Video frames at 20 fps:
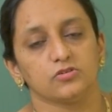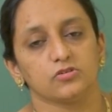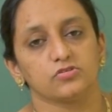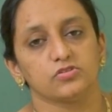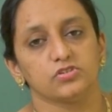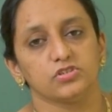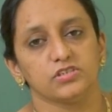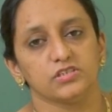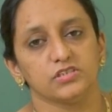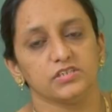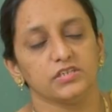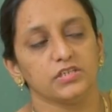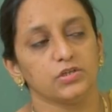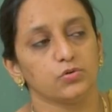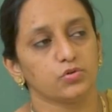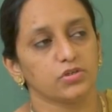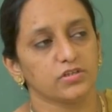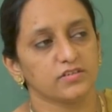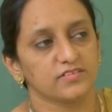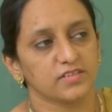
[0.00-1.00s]
Oxygen and
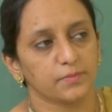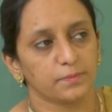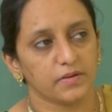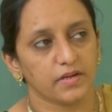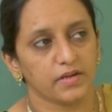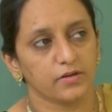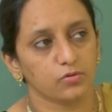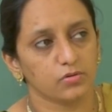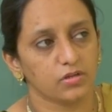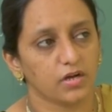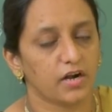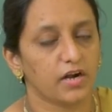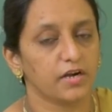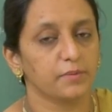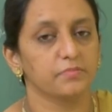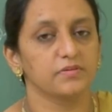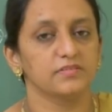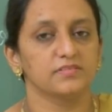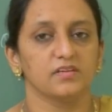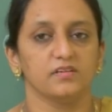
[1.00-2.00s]
nutrient supply to the
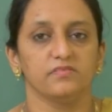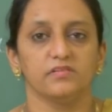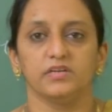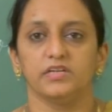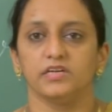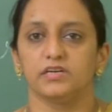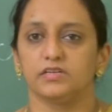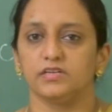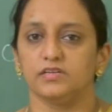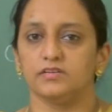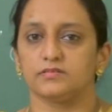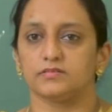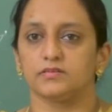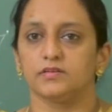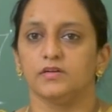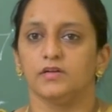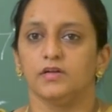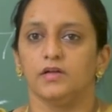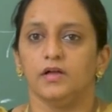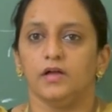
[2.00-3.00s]
heart muscle will
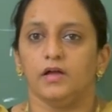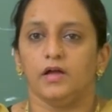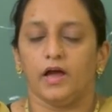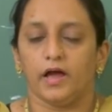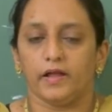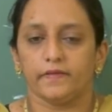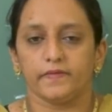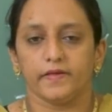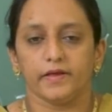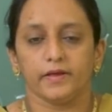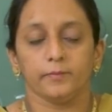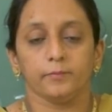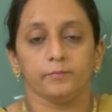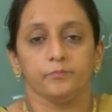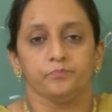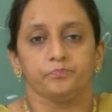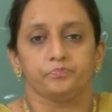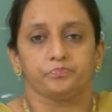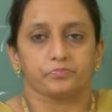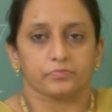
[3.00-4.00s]
decrease, and
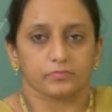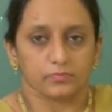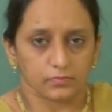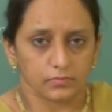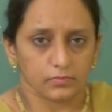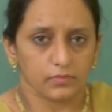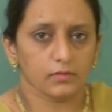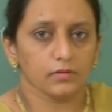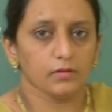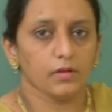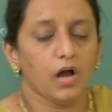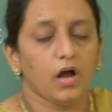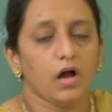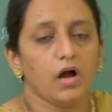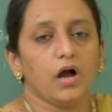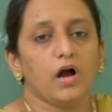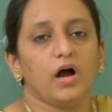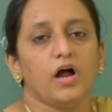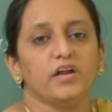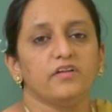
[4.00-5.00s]
then
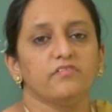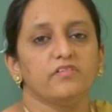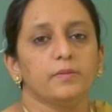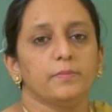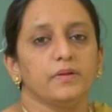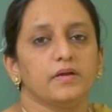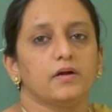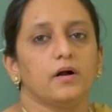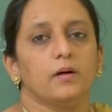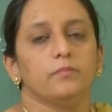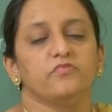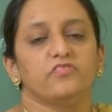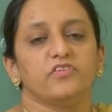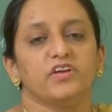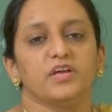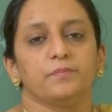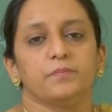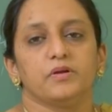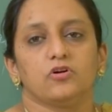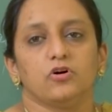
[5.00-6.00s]
our heart will become
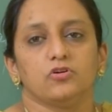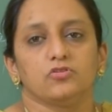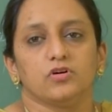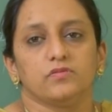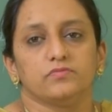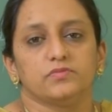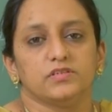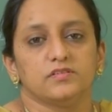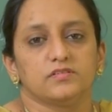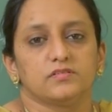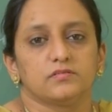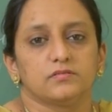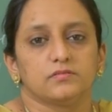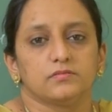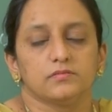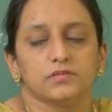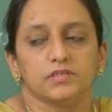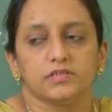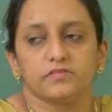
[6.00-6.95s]
weak because of this.